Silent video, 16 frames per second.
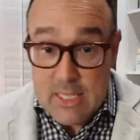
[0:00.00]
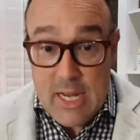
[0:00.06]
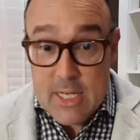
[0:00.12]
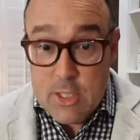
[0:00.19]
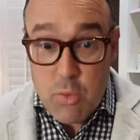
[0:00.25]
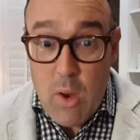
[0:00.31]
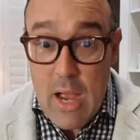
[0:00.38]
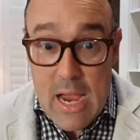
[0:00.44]

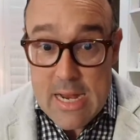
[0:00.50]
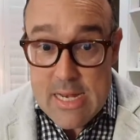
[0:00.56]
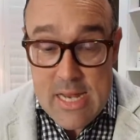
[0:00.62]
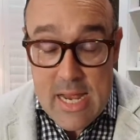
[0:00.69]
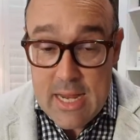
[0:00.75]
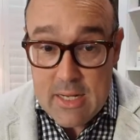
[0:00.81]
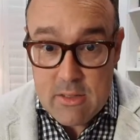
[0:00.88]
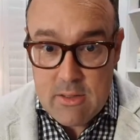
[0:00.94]
It's why
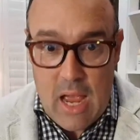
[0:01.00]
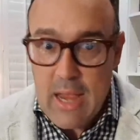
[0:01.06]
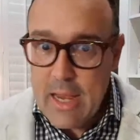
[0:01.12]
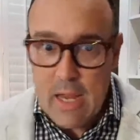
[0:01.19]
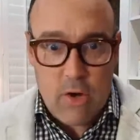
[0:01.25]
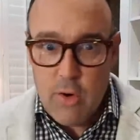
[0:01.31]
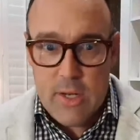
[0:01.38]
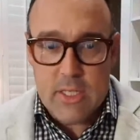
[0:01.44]
I
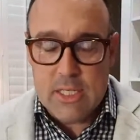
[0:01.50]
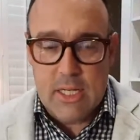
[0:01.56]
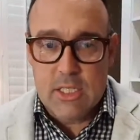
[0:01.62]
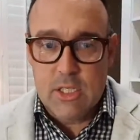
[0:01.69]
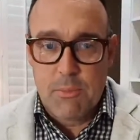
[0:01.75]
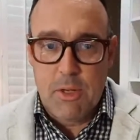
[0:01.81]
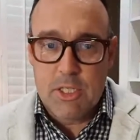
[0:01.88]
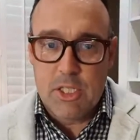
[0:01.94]
get criticized
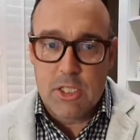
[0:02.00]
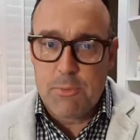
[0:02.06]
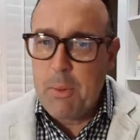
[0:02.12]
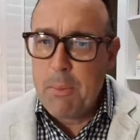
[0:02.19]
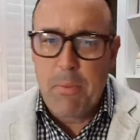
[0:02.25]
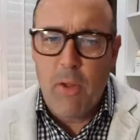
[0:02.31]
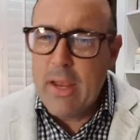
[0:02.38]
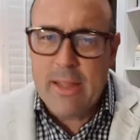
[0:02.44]
so much, because
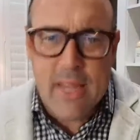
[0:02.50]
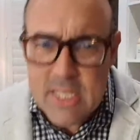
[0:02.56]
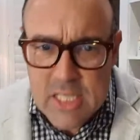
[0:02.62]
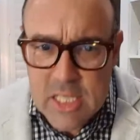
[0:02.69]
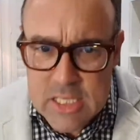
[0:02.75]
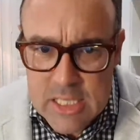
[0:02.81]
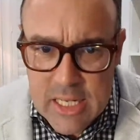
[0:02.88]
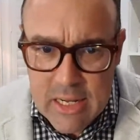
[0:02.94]
people are like, this
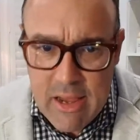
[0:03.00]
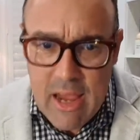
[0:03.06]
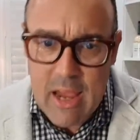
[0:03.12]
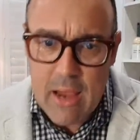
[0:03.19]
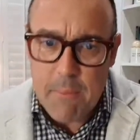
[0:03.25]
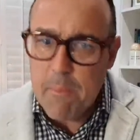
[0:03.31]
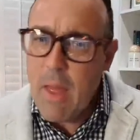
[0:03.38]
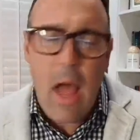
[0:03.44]
isn't a game.